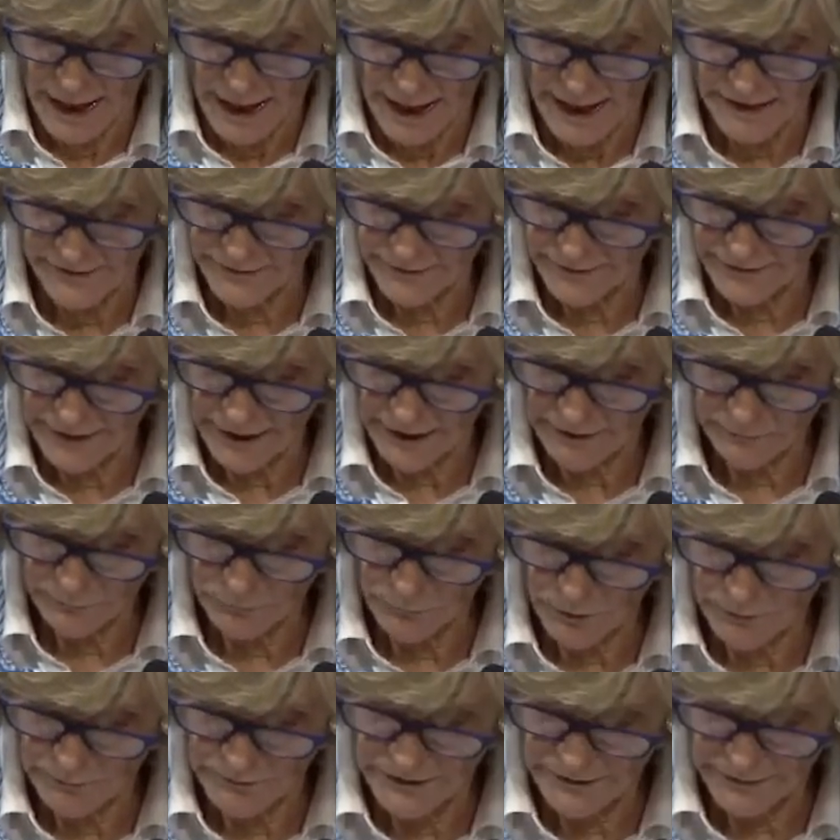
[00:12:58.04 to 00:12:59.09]
As a young
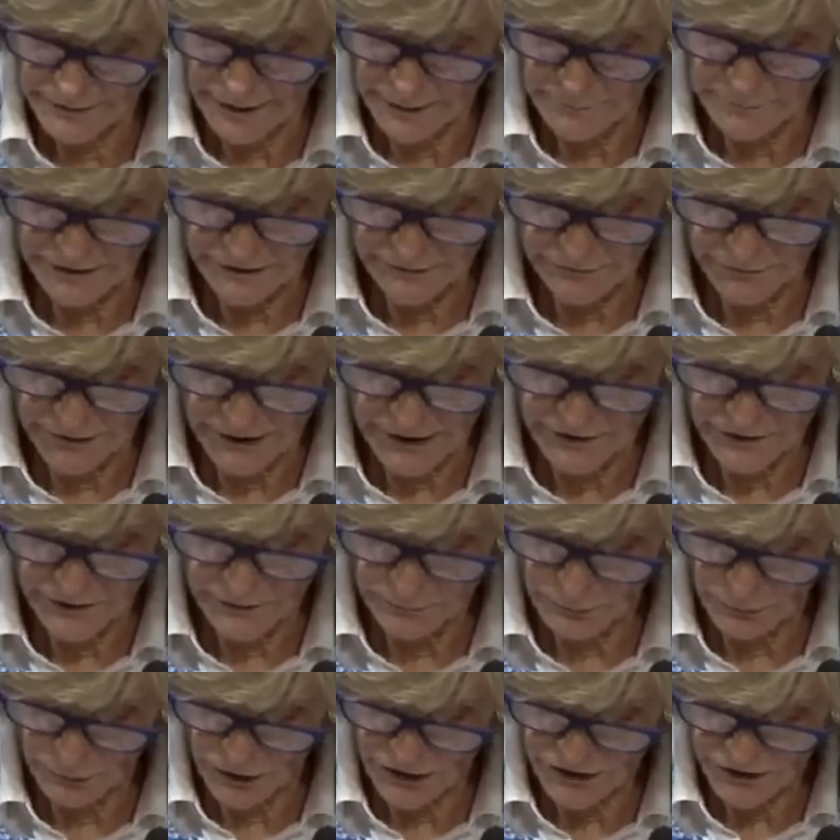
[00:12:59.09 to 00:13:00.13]
woman coming of age in
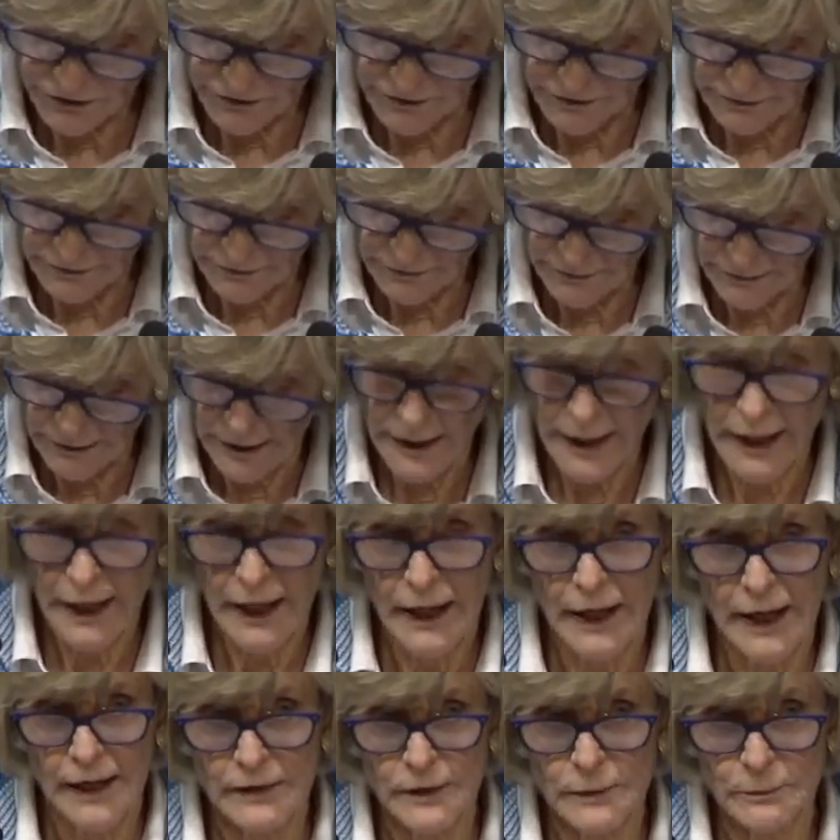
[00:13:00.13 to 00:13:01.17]
Boston
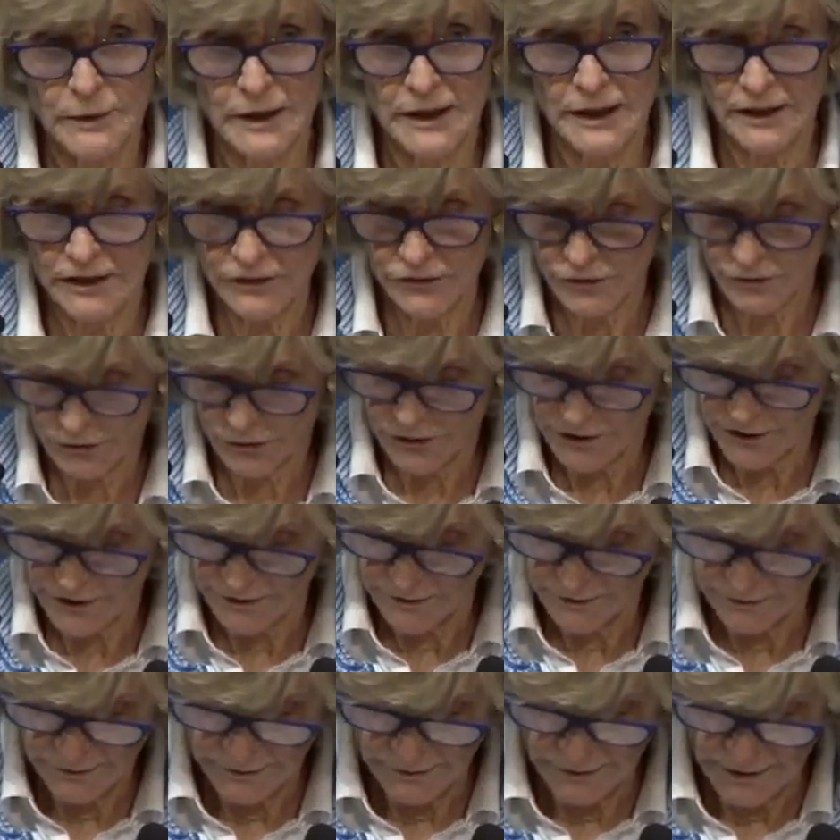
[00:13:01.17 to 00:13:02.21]
and the mayor's
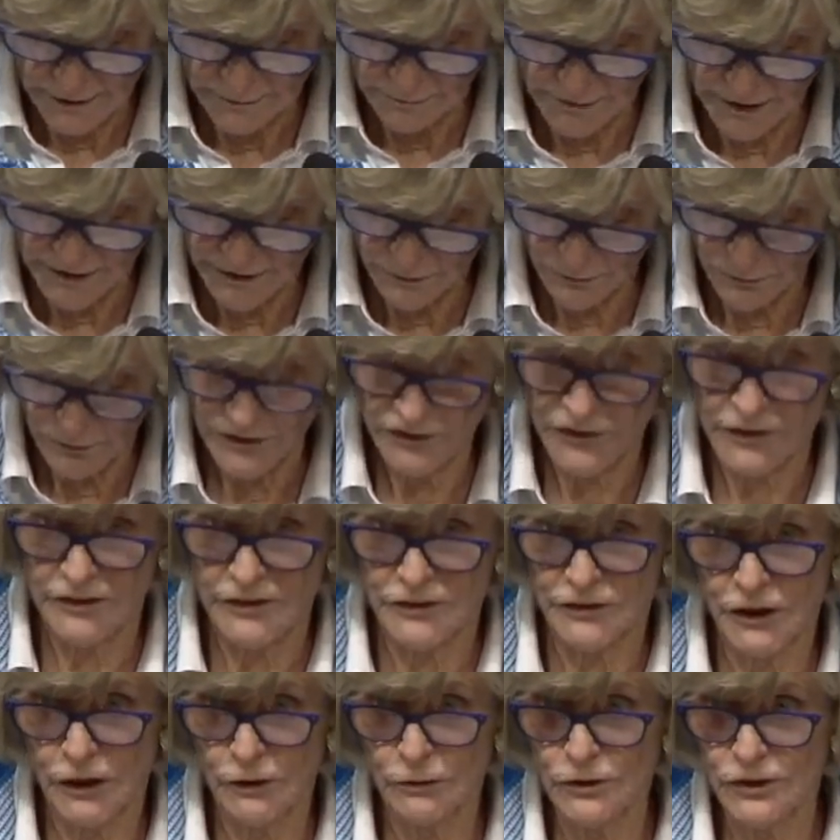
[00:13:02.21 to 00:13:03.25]
daughter, Mother was the
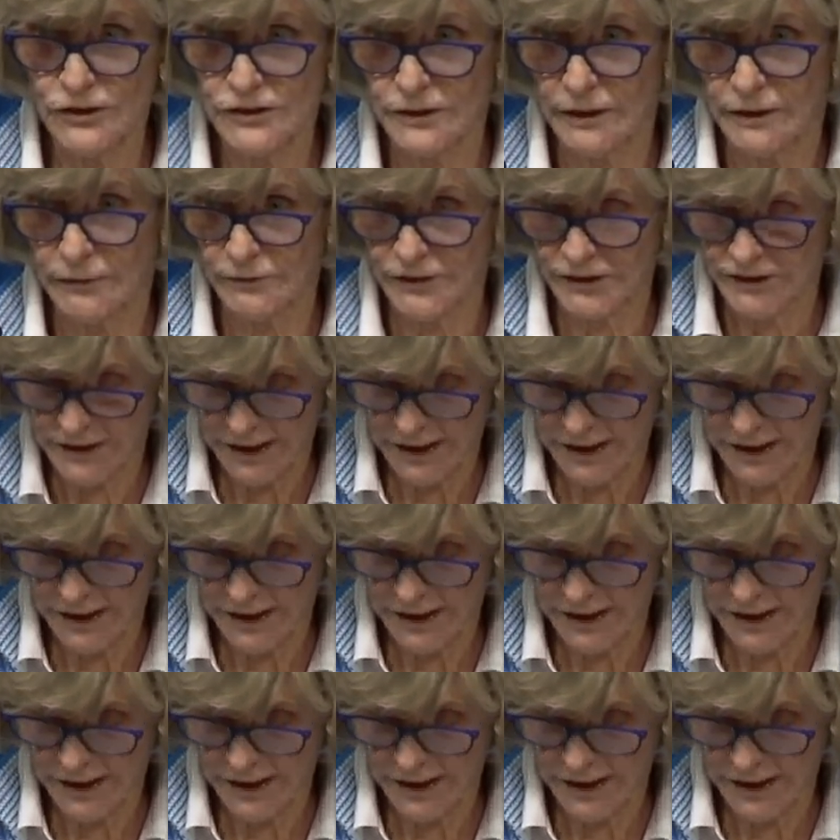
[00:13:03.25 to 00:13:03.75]
toast of the